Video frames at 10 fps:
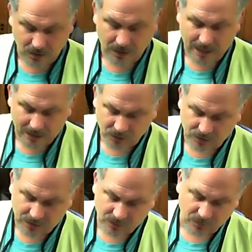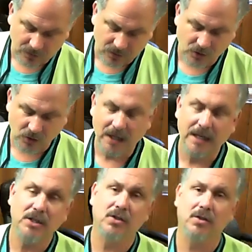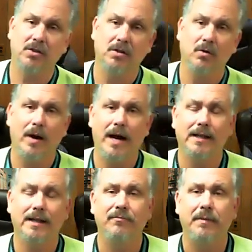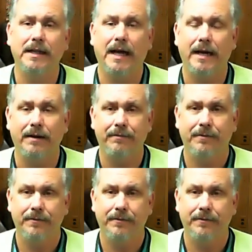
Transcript: Or how should these verses change the way I live my life?